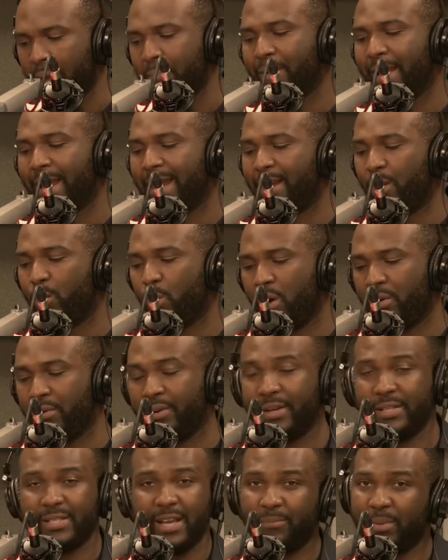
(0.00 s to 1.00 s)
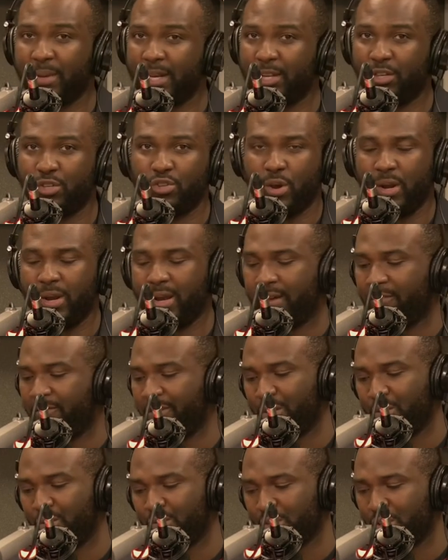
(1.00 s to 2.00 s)
Planet Wellness. I've been enjoying their
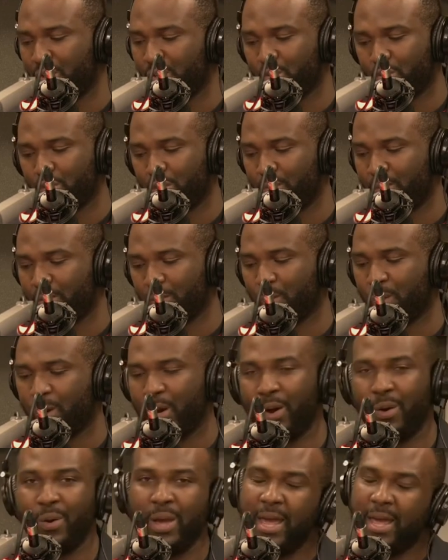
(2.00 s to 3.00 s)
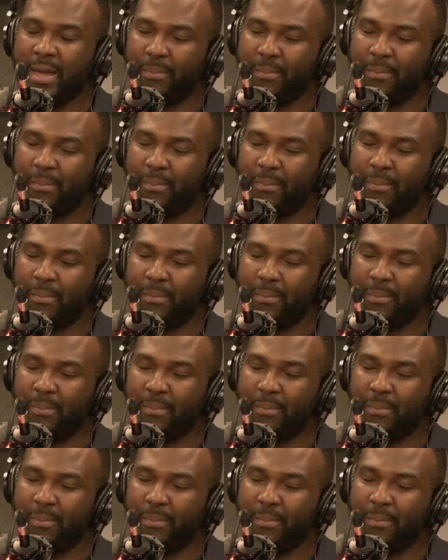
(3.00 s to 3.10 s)
videos on YouTube as well.